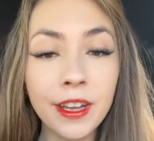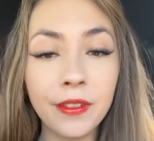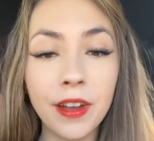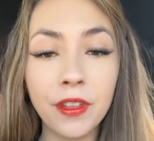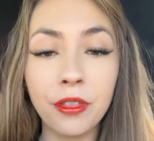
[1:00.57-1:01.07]

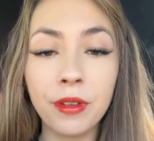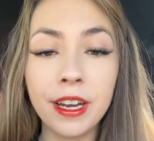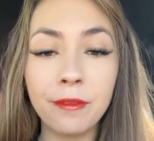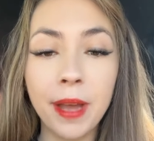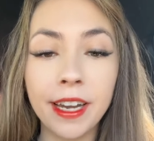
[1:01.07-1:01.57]
We have the
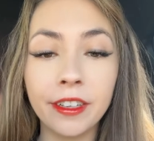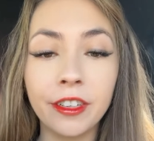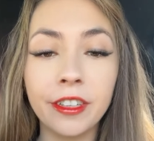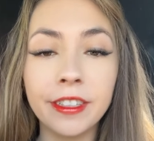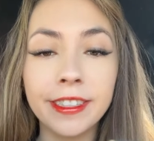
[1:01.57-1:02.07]
Three of
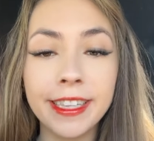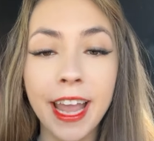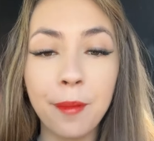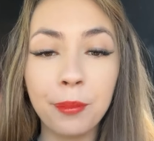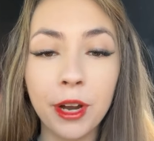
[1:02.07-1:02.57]
Pentacles, the
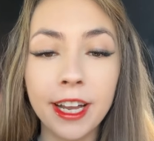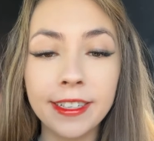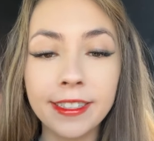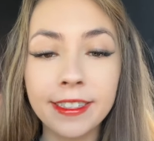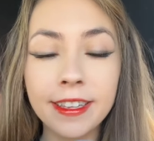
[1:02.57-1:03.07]

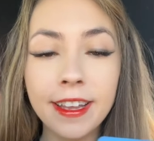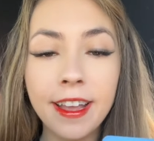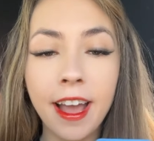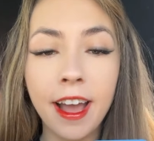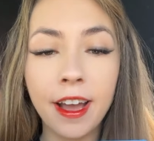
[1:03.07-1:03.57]
Empress,
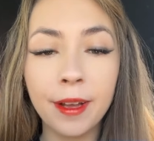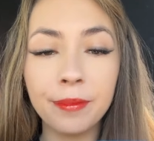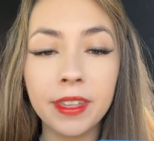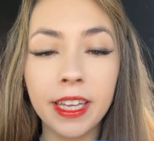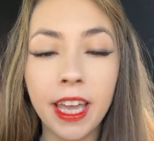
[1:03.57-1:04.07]

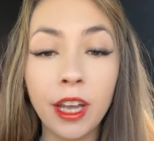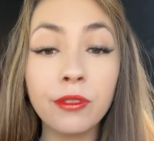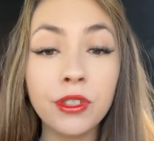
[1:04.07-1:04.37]
um, the King of